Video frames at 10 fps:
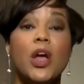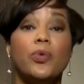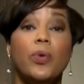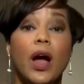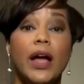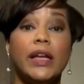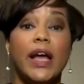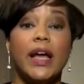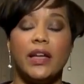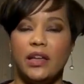Rite
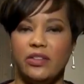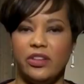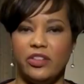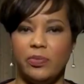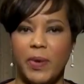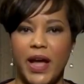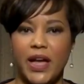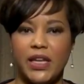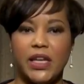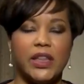Aid is
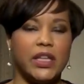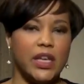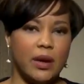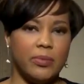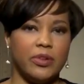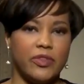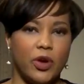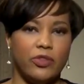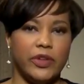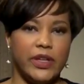expanding the number of
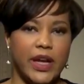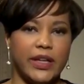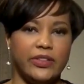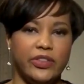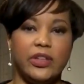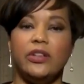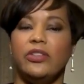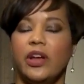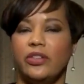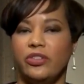COVID-19
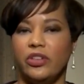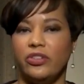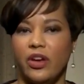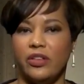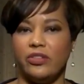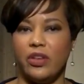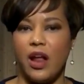testing sites it